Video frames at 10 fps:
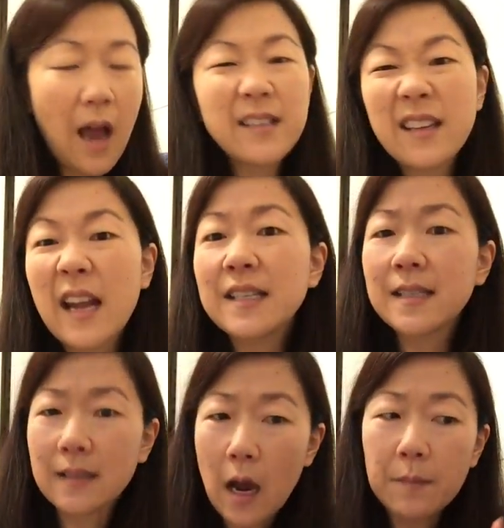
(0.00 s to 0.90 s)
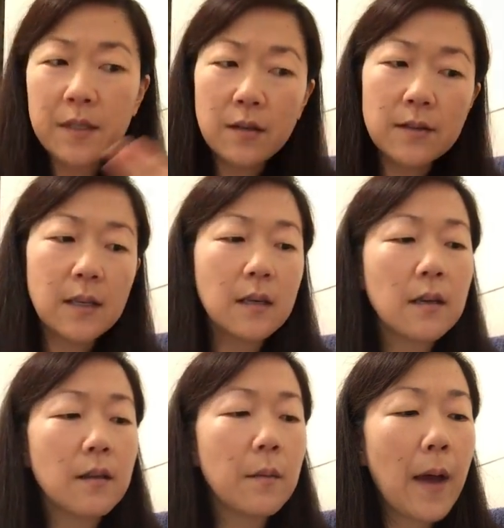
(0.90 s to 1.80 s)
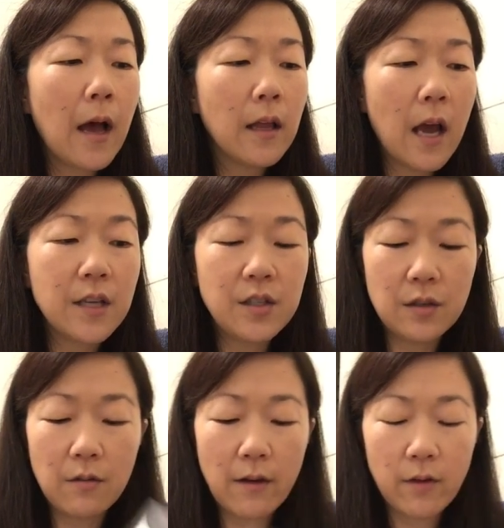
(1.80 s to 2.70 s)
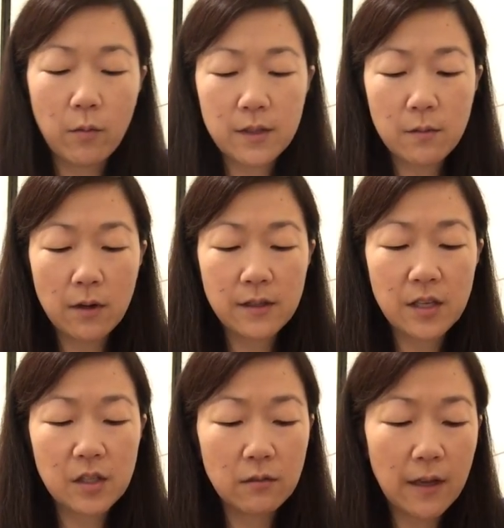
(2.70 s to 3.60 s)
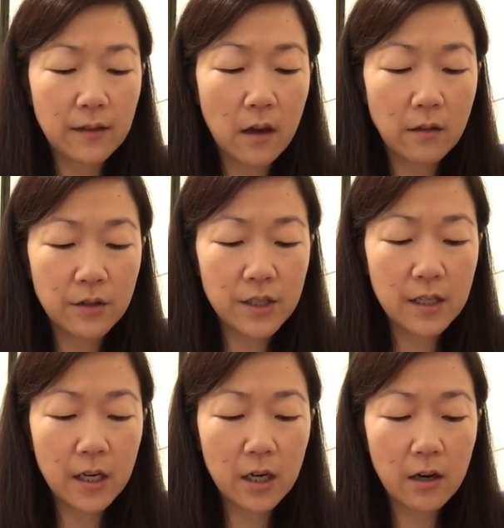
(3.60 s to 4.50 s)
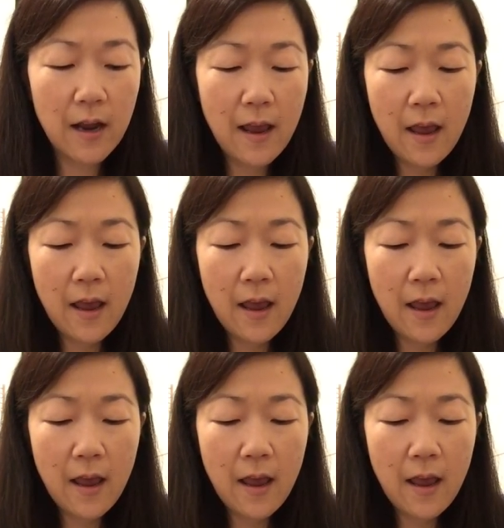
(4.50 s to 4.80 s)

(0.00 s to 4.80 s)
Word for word: it's not I stopped using the palette. I do every once in a while because I do like the colors in here.